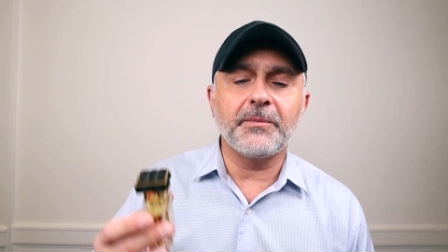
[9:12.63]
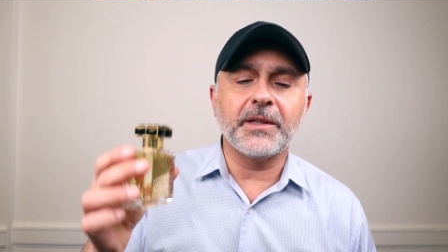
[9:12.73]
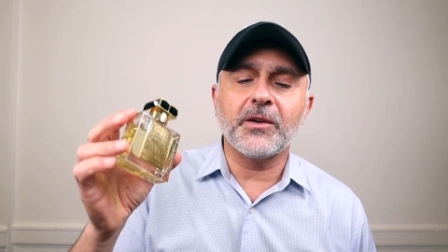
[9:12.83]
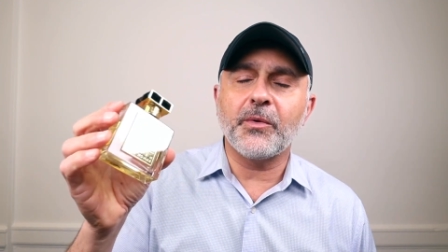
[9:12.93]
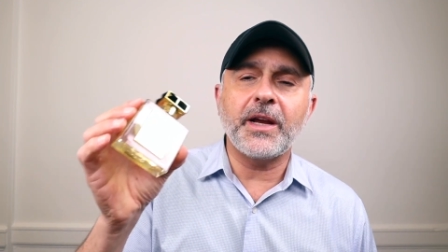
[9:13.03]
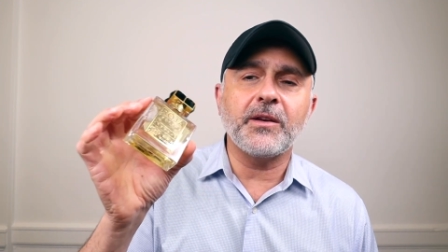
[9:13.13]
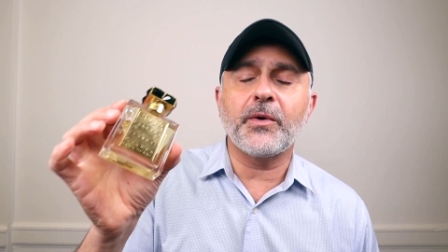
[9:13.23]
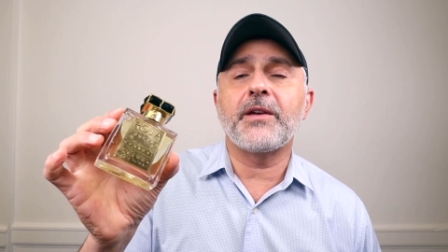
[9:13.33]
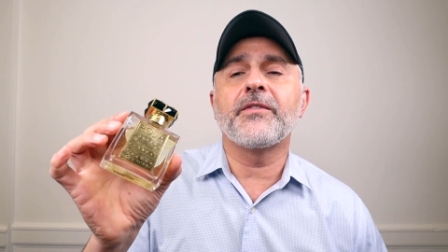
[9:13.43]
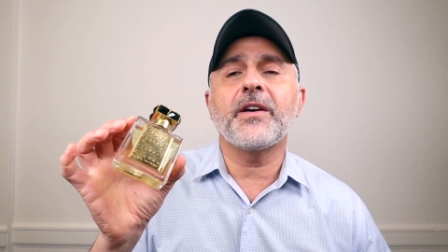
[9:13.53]
But a great,
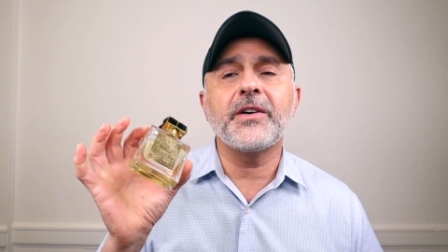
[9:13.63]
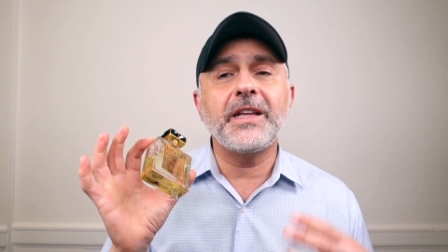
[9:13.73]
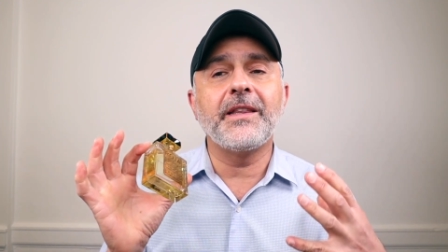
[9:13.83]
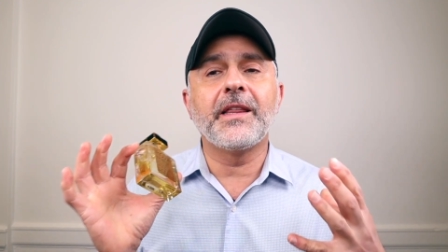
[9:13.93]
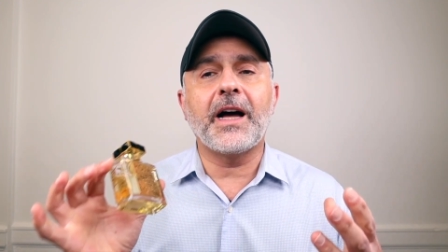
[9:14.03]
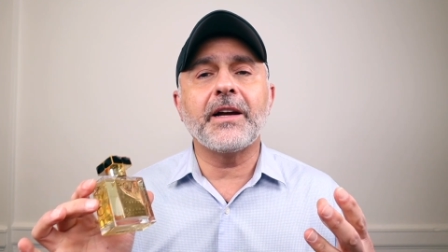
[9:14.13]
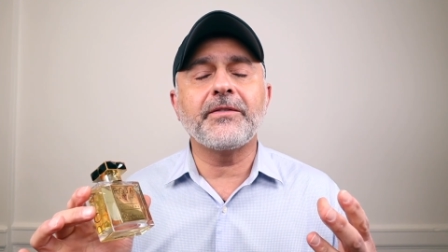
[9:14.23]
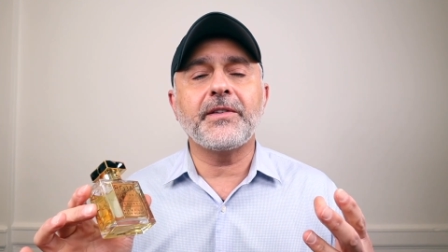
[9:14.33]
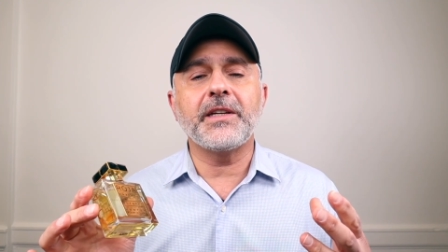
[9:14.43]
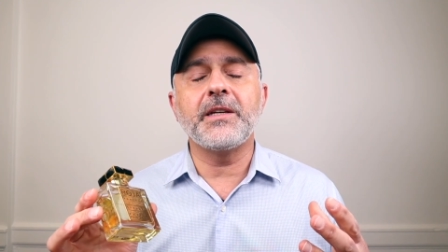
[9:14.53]
great, very
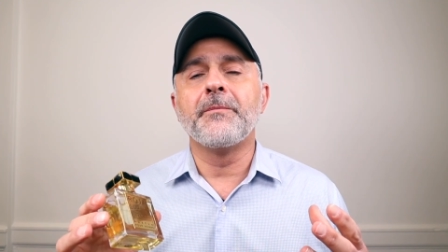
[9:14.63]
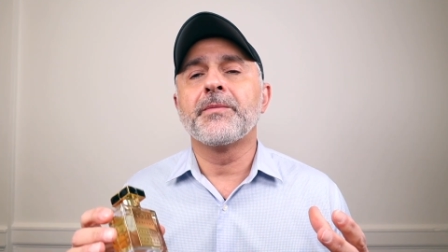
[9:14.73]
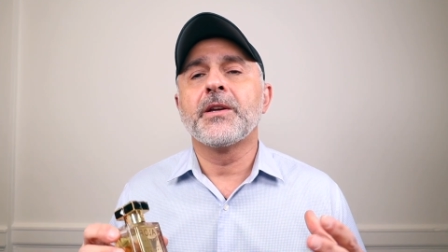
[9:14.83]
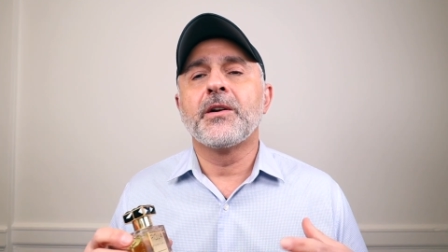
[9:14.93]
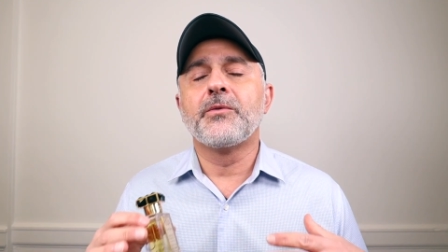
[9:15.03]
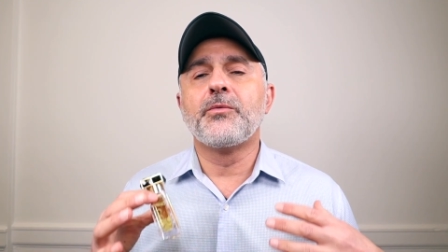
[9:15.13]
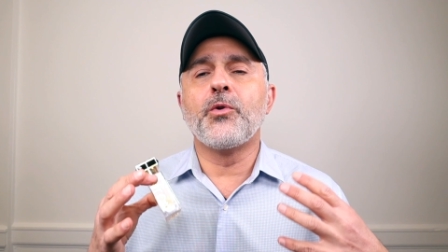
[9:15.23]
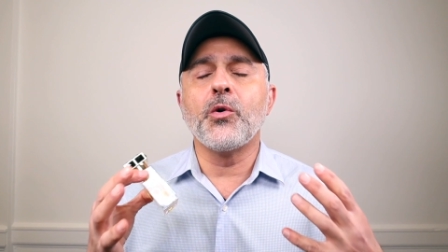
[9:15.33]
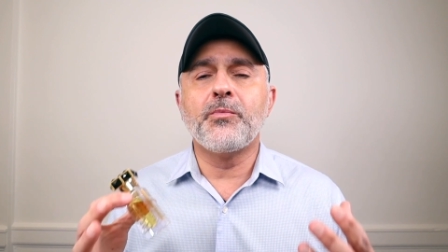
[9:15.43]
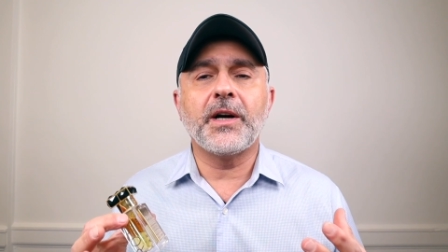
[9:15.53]
lively,
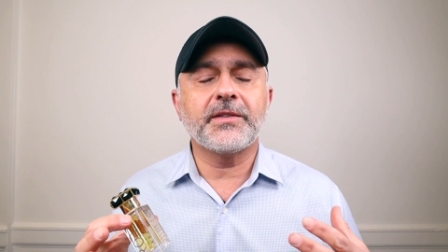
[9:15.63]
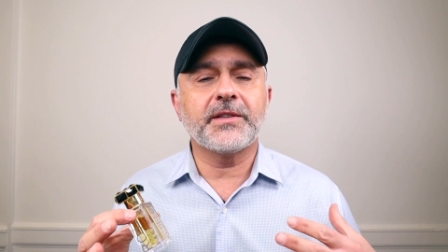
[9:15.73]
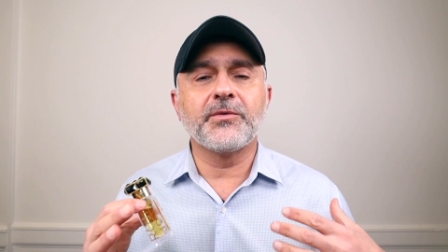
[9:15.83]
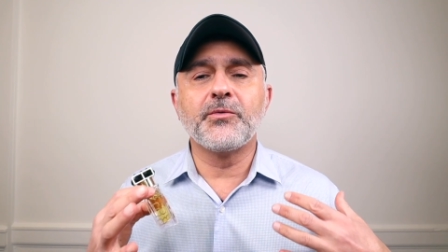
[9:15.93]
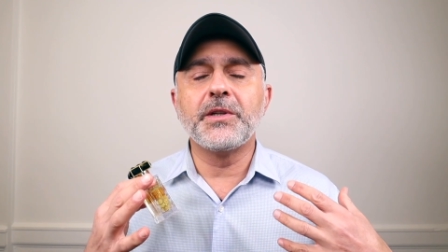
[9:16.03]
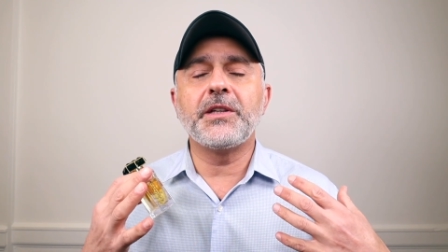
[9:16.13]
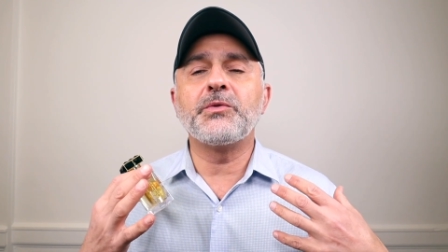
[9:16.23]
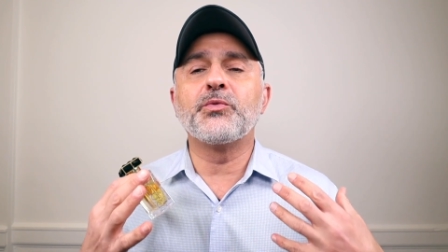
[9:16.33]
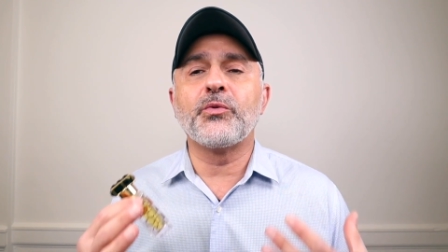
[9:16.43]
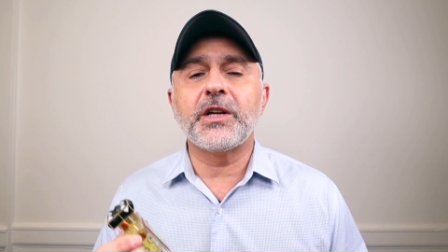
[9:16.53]
robust, and really
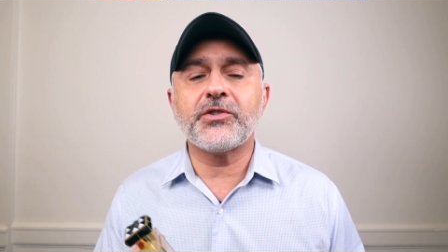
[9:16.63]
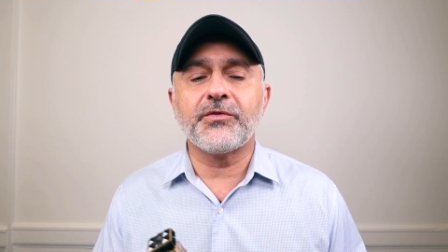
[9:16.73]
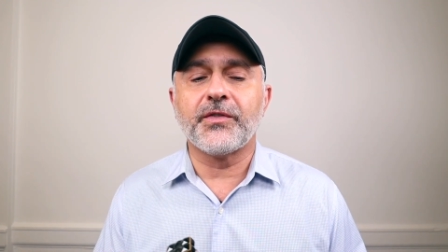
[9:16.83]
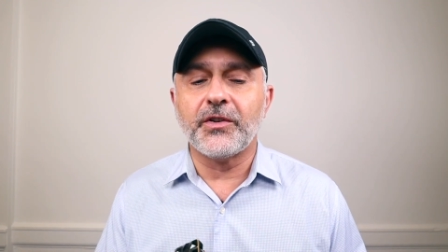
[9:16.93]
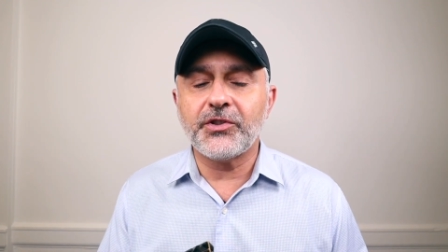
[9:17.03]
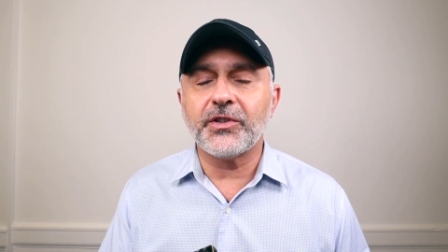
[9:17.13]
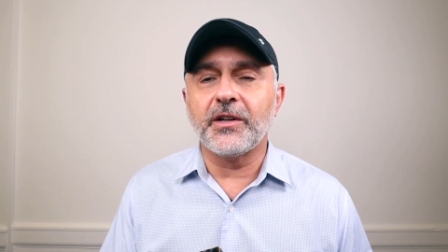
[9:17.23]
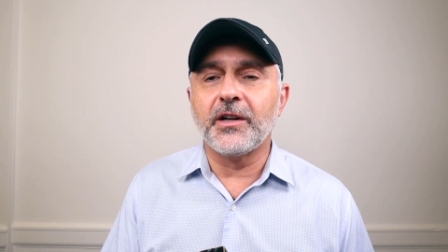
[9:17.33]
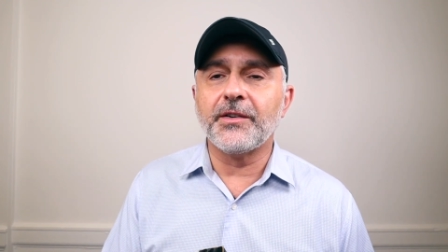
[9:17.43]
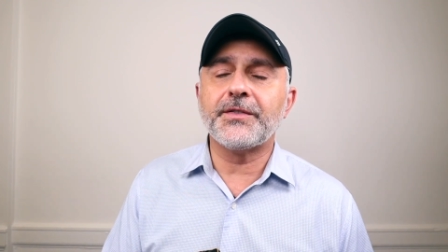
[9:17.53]
rich version
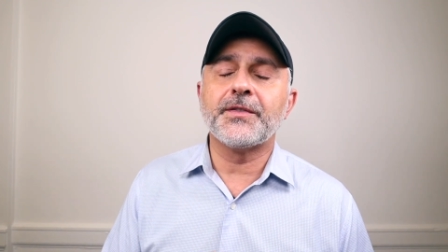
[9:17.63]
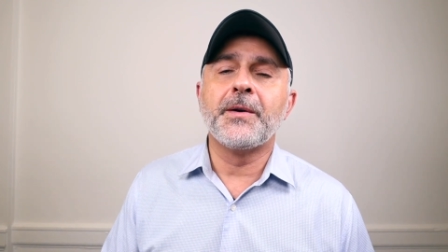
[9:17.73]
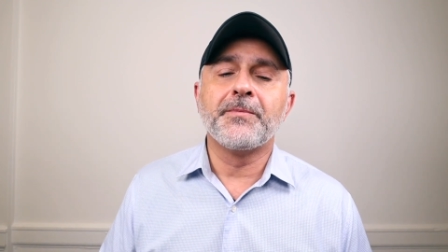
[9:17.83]
of